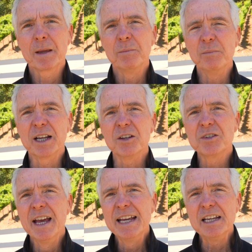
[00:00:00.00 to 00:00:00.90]

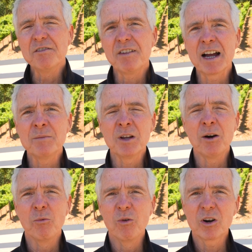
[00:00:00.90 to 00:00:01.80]
Because if I am
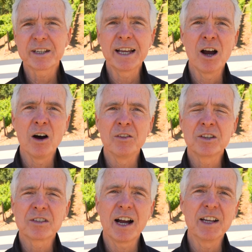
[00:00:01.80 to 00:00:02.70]
not working on the
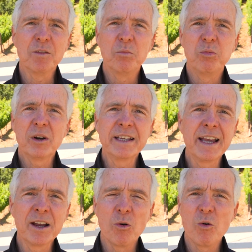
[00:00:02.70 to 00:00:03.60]
side of
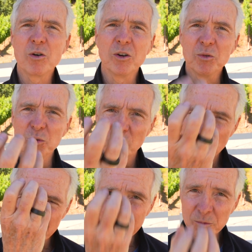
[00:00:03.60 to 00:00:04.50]
bringing order,
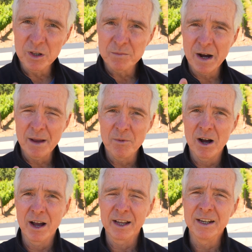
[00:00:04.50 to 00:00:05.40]
learning with my
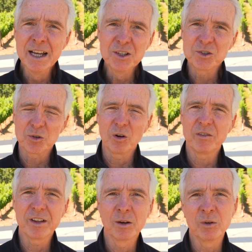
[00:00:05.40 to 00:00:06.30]
mind,
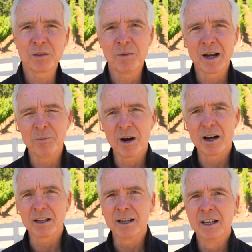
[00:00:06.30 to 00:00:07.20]
serving with my
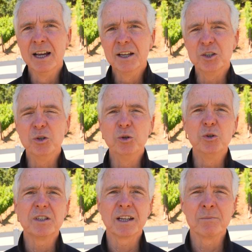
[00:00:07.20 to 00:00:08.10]
body,
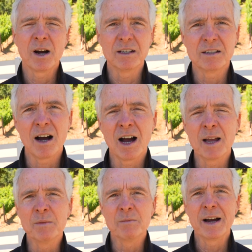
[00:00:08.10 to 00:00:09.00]
using my
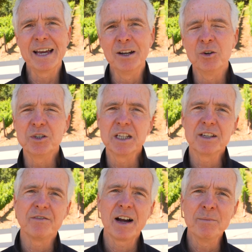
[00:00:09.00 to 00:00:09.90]
time and my energies,
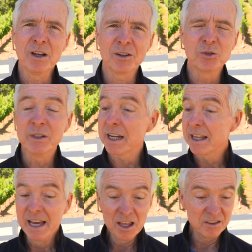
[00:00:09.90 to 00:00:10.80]
if I'm not doing that,
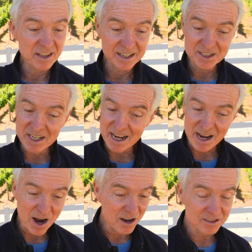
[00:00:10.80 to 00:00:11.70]
then
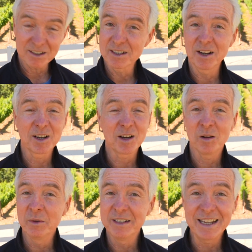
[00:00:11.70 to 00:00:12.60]
chaos is going to
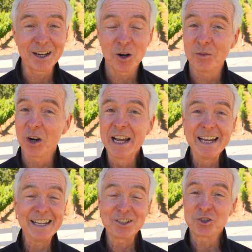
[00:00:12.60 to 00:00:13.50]
come and take over.
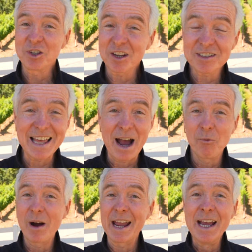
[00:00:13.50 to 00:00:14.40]
It's just that
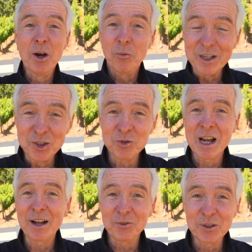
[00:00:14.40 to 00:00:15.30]
way. We do
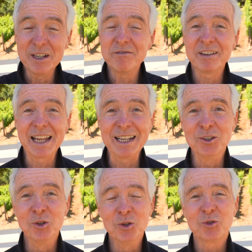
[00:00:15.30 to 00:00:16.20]
not live in a
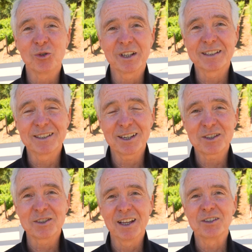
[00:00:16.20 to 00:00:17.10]
neutral
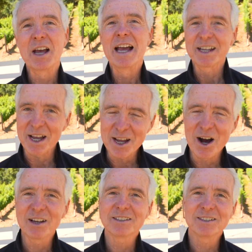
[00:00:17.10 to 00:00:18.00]
existence.
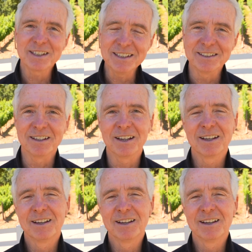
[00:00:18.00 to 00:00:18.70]
Chaos is easy.